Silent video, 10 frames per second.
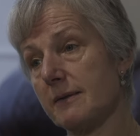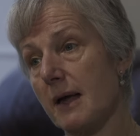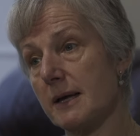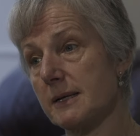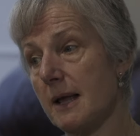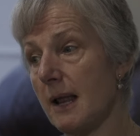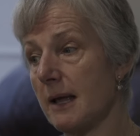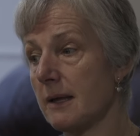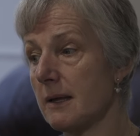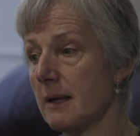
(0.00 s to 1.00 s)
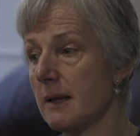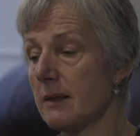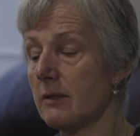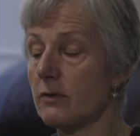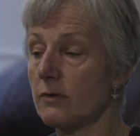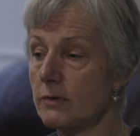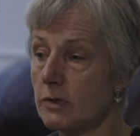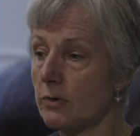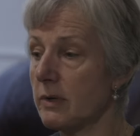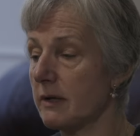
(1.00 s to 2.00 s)
psychedelic, the sort of
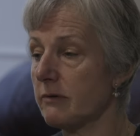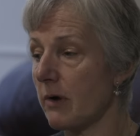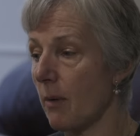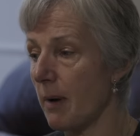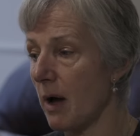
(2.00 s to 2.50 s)
tune in, drop